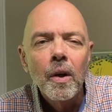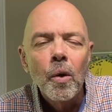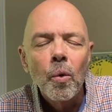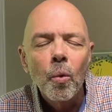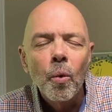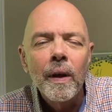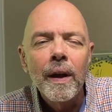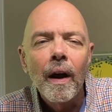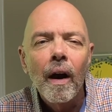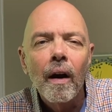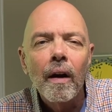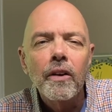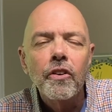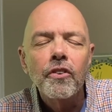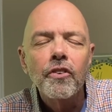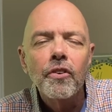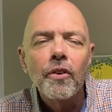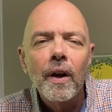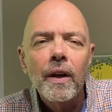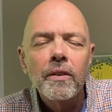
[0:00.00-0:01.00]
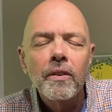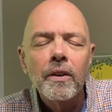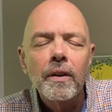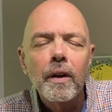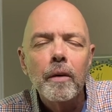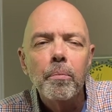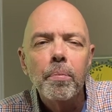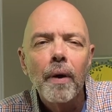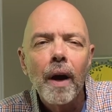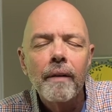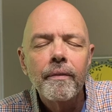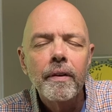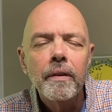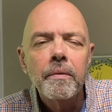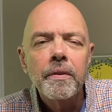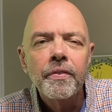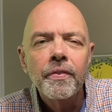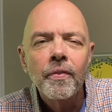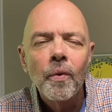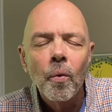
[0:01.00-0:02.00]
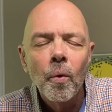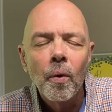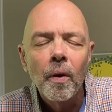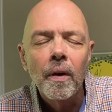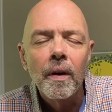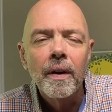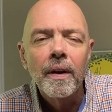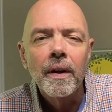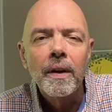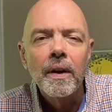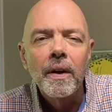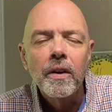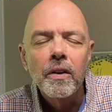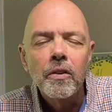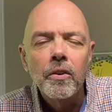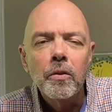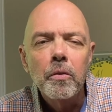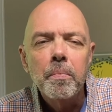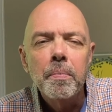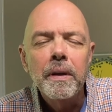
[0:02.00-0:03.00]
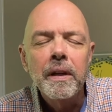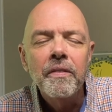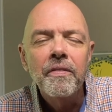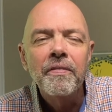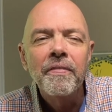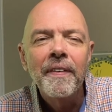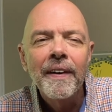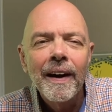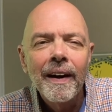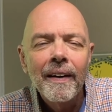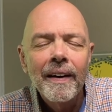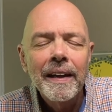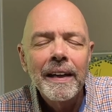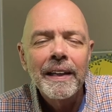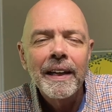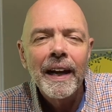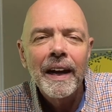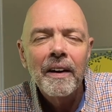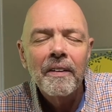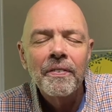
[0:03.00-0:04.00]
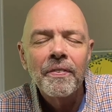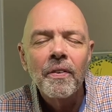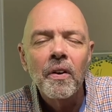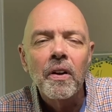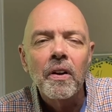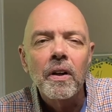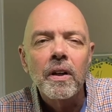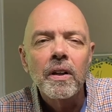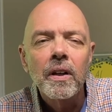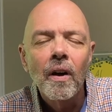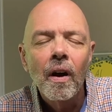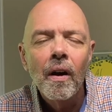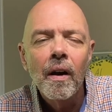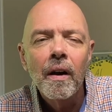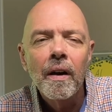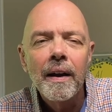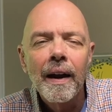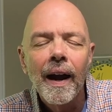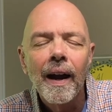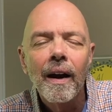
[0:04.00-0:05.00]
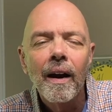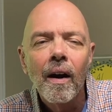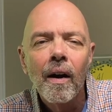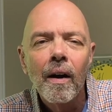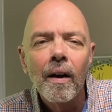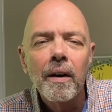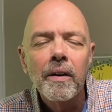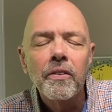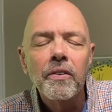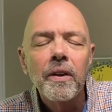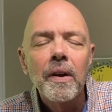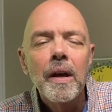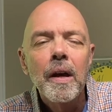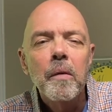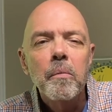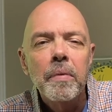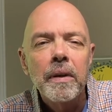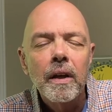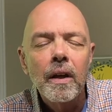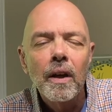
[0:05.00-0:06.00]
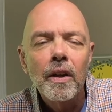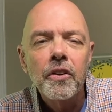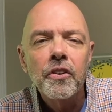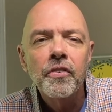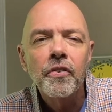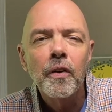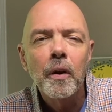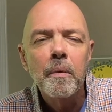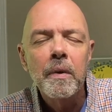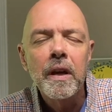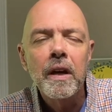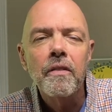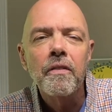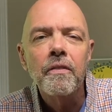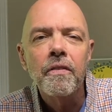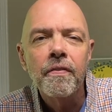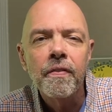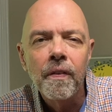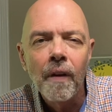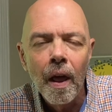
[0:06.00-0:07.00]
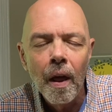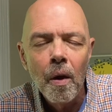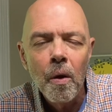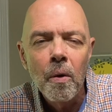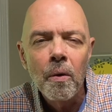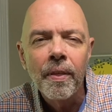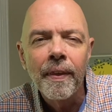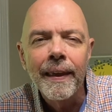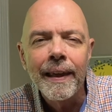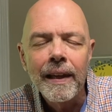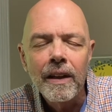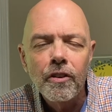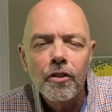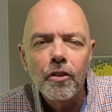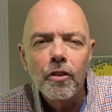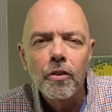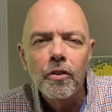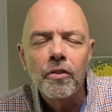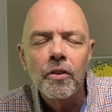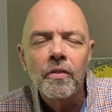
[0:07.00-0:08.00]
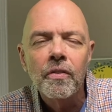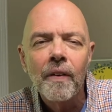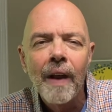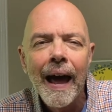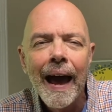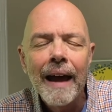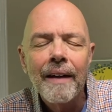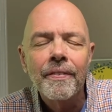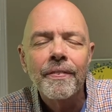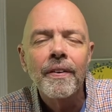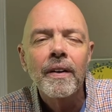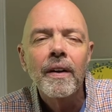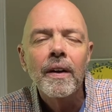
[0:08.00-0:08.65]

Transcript: We are instructed in Proverbs 4 to be very careful, guard our hearts because from it flow the issues of life